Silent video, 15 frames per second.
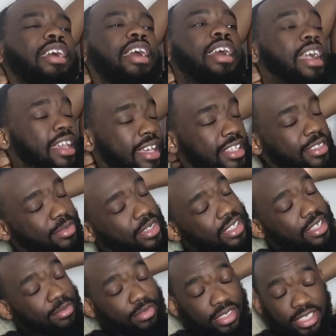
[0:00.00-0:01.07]
I guess
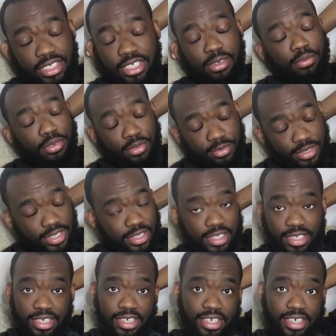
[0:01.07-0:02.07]
because I'm just simple, man.